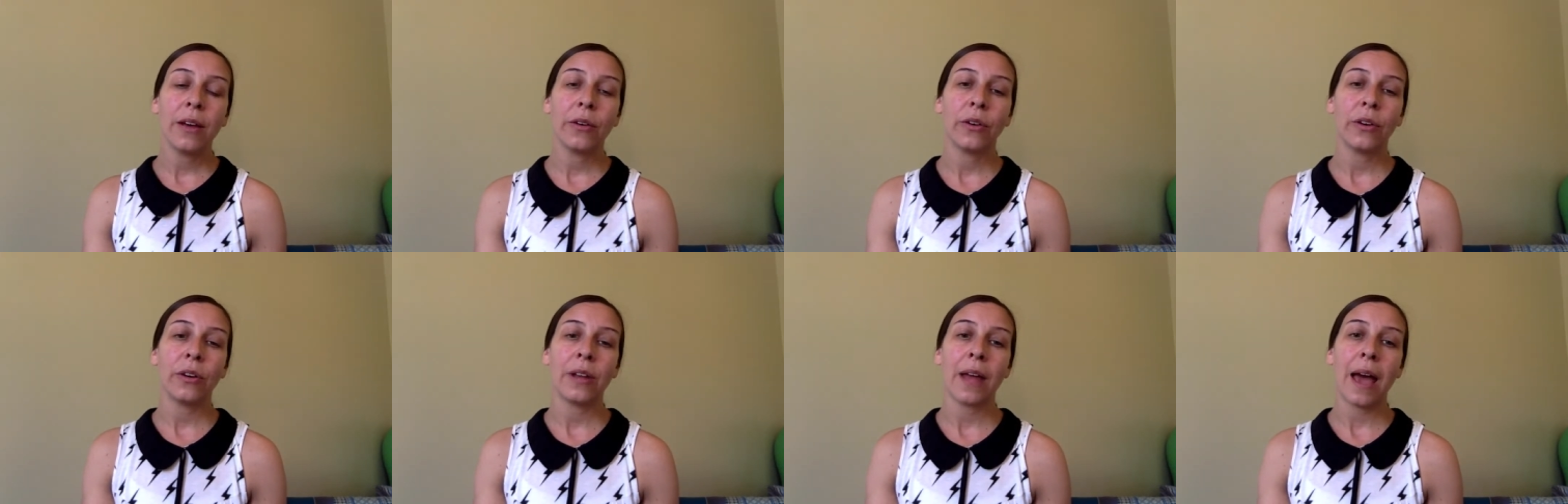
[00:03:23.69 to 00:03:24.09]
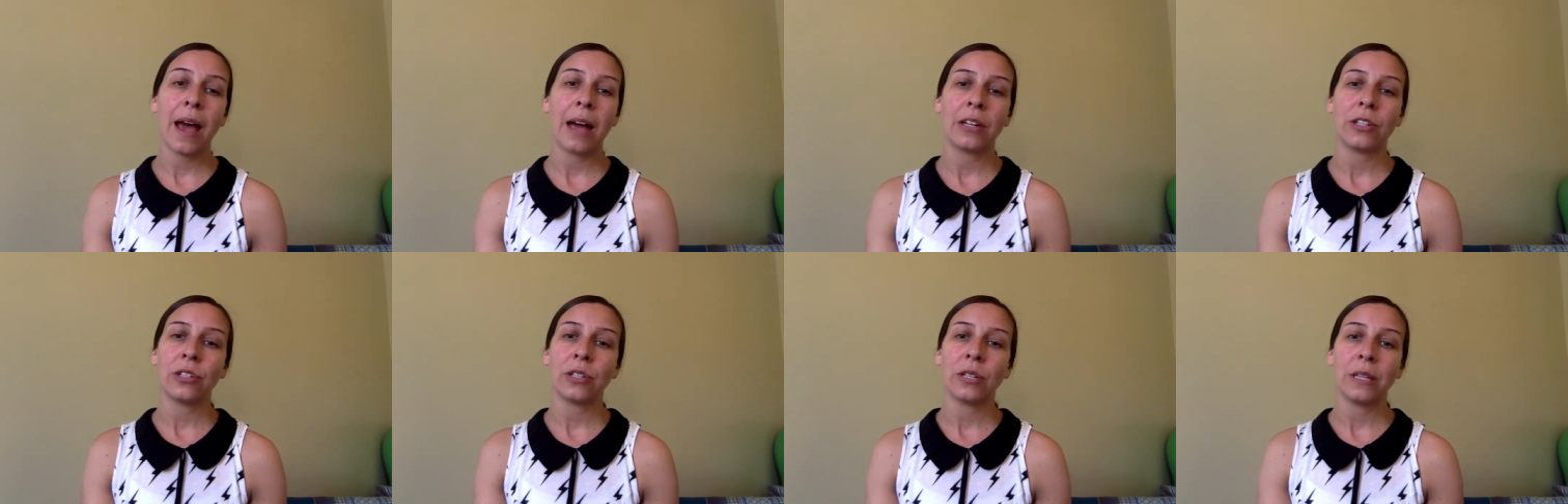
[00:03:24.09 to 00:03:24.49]
could
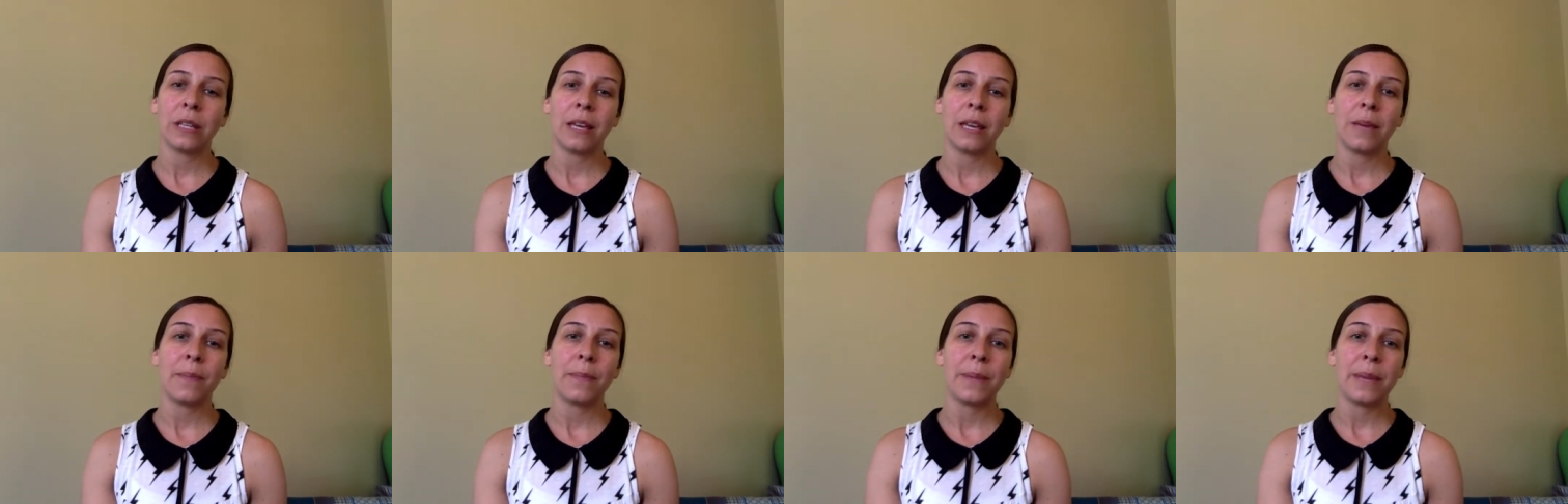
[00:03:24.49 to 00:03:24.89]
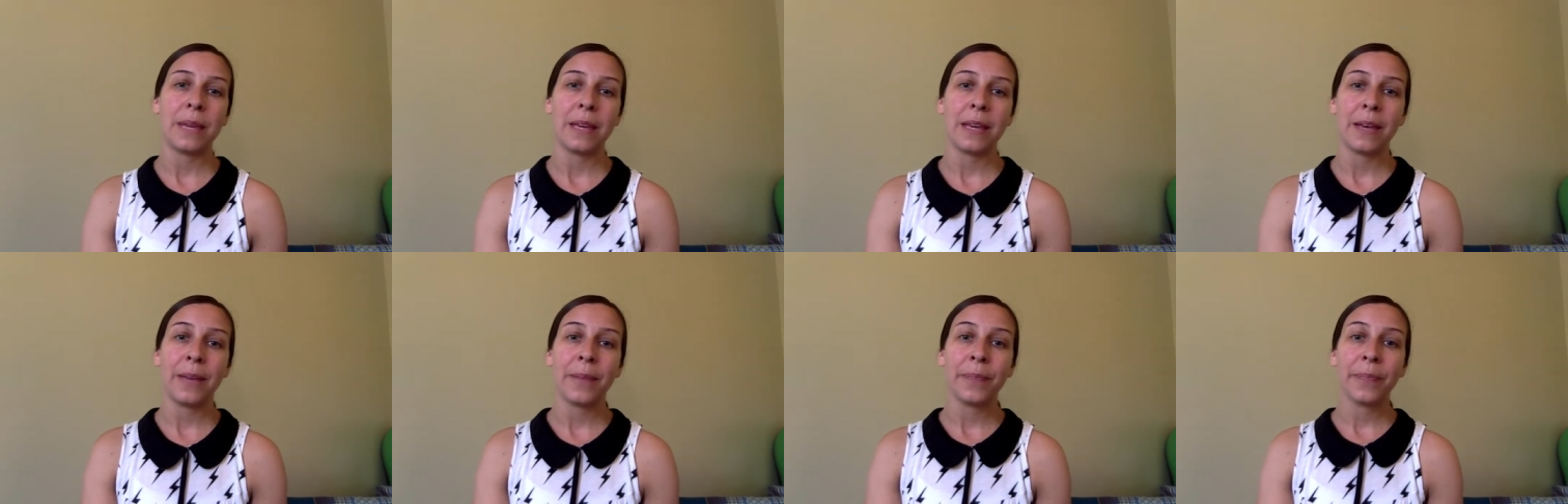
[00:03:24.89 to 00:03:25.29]
actually
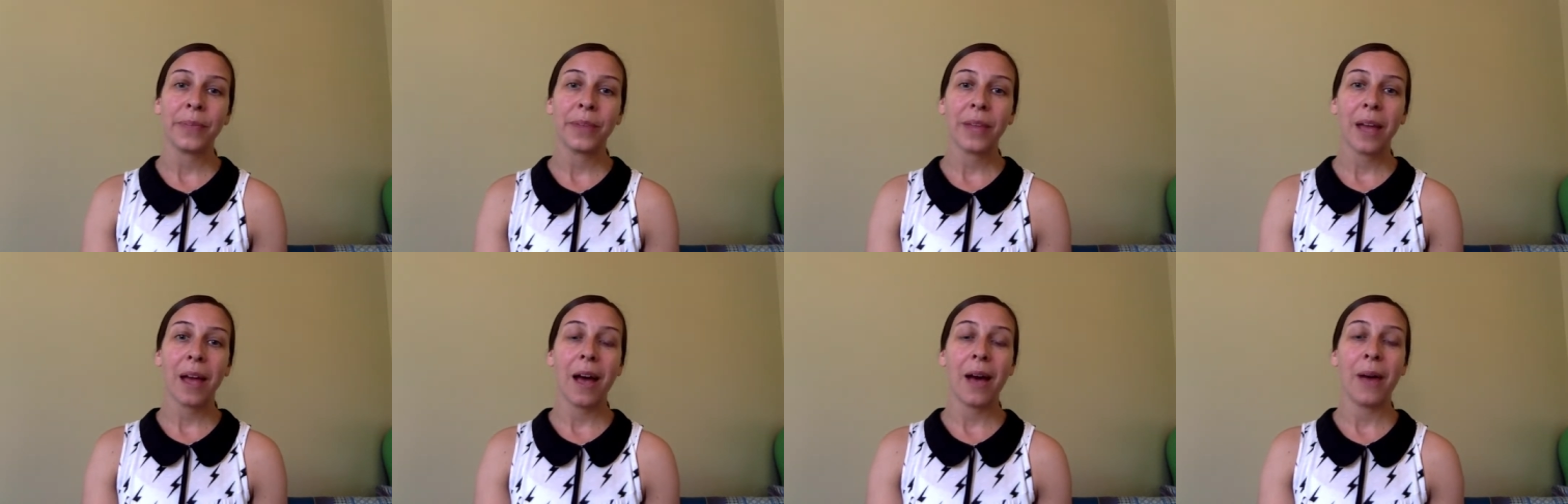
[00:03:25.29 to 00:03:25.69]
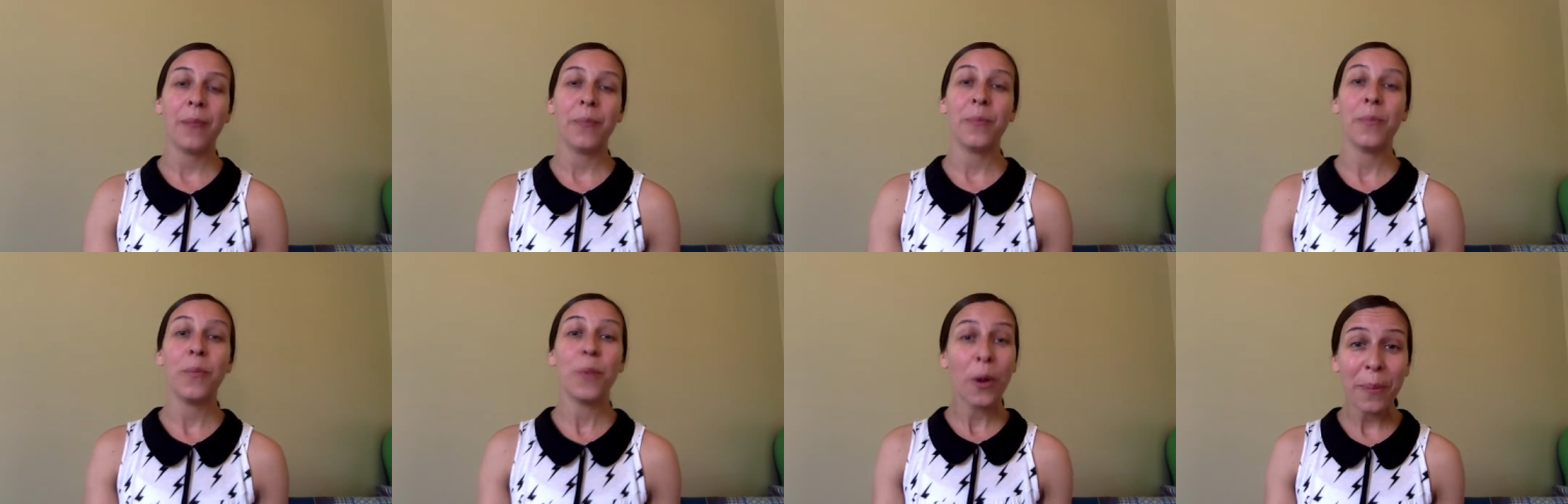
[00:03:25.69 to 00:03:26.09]
be
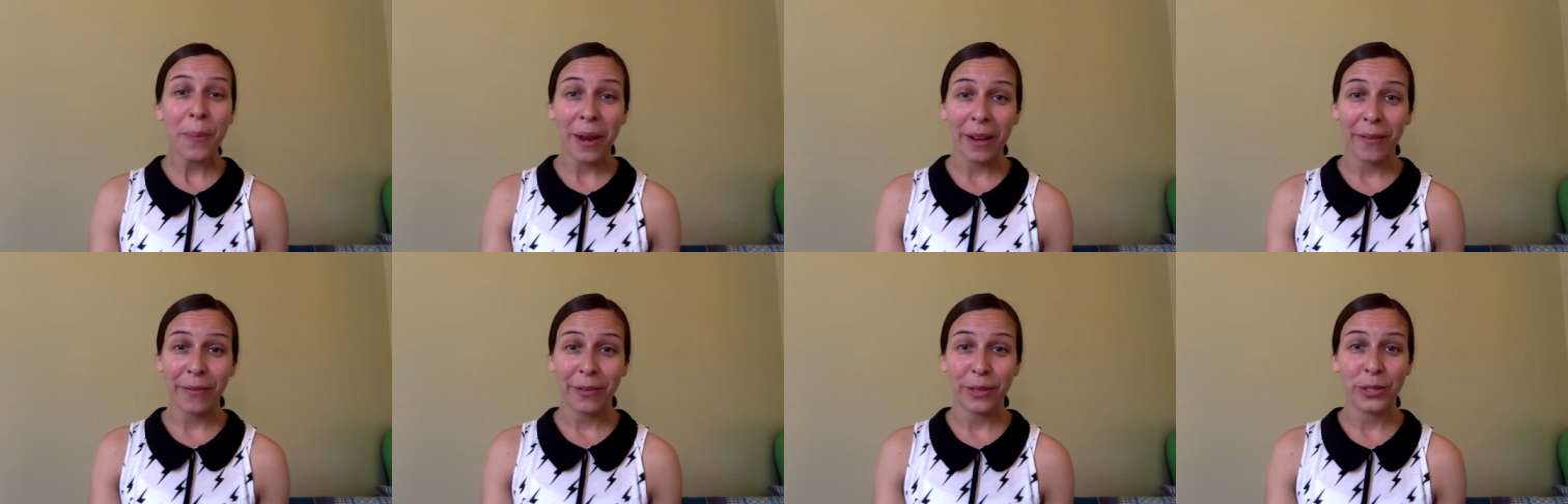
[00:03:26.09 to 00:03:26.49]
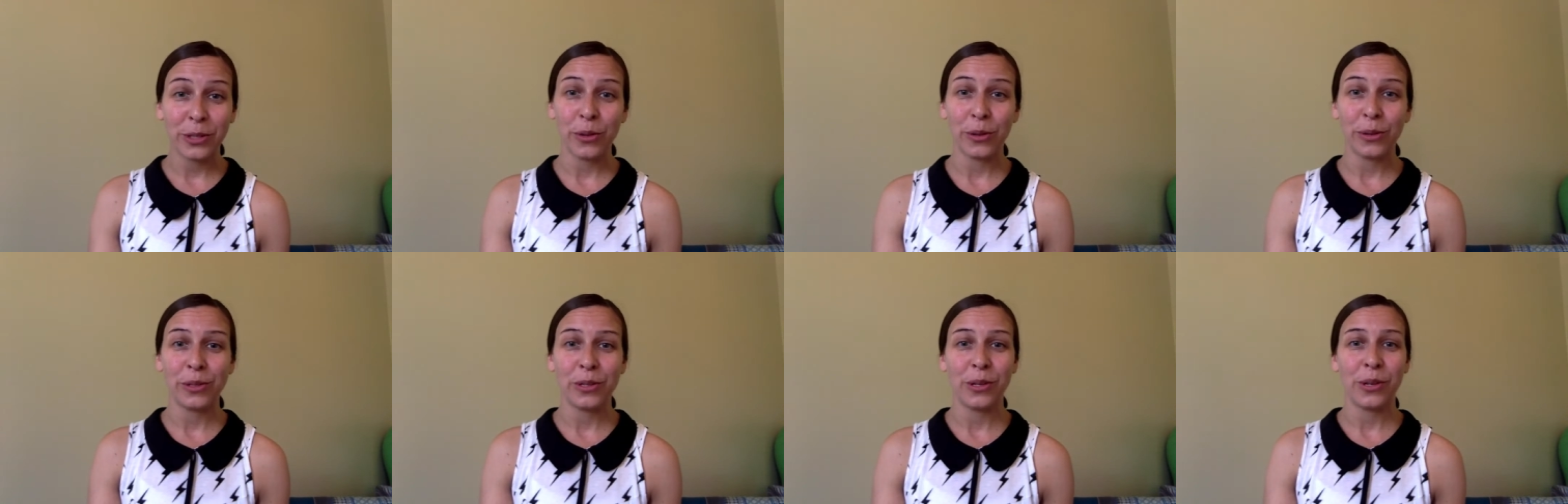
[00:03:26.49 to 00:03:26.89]
more
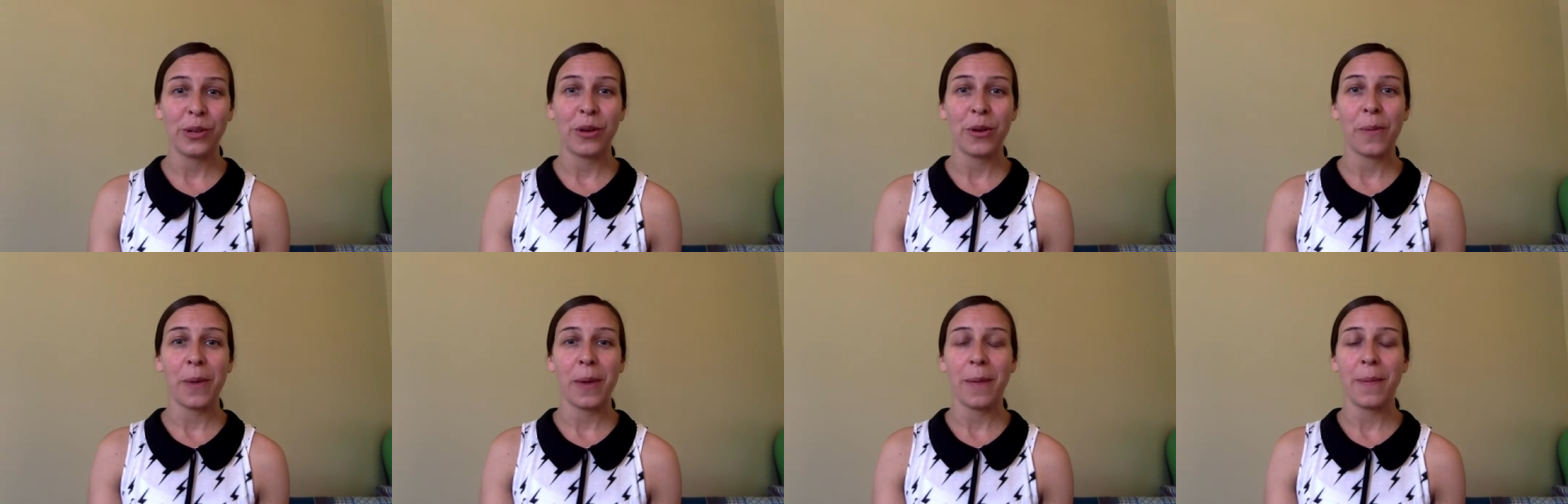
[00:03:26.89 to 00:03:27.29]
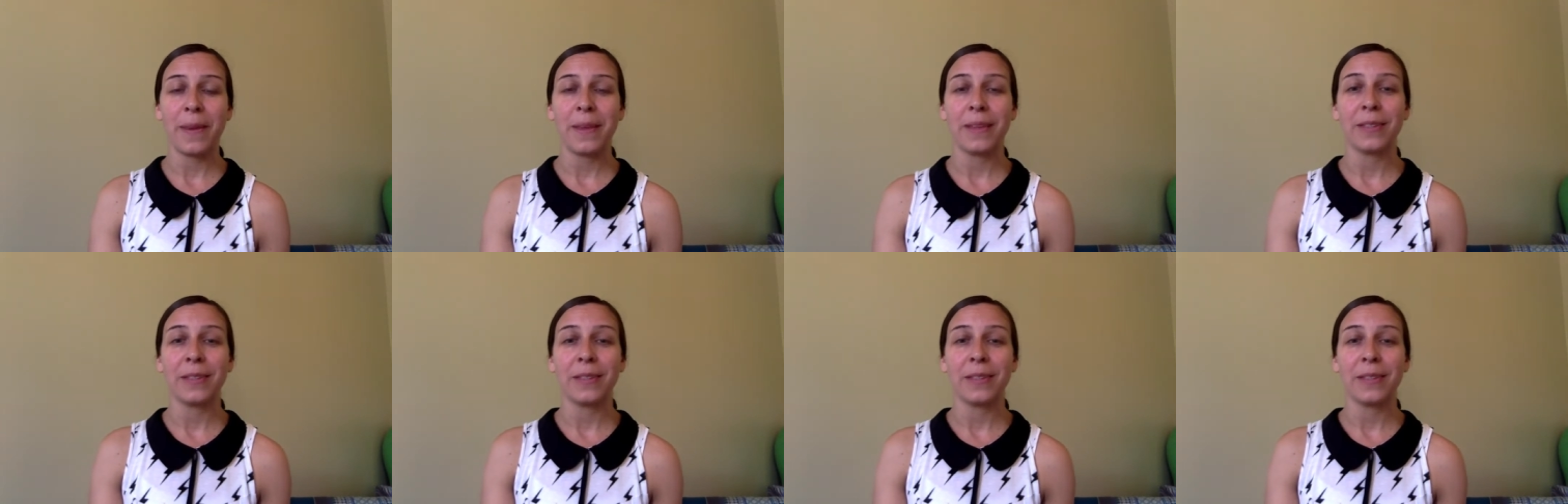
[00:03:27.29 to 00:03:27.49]
beneficial to your baby.